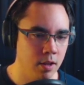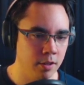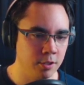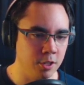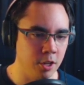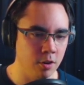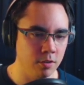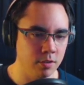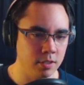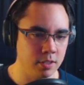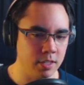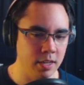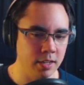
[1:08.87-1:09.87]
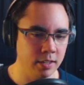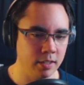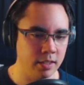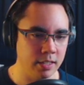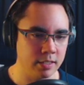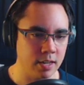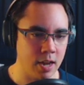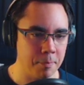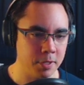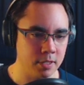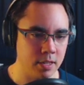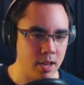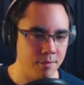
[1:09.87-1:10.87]
So seeing this type of
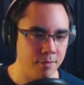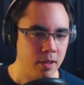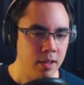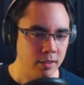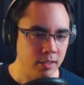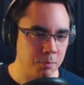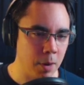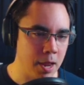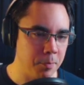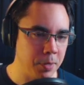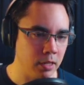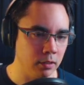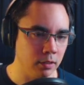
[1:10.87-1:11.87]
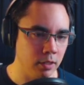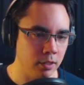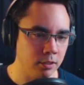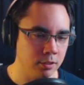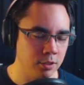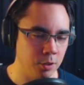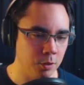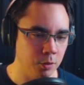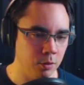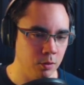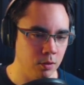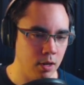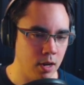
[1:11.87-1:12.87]
stuff, this might be a little
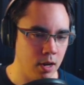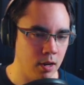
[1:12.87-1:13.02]
too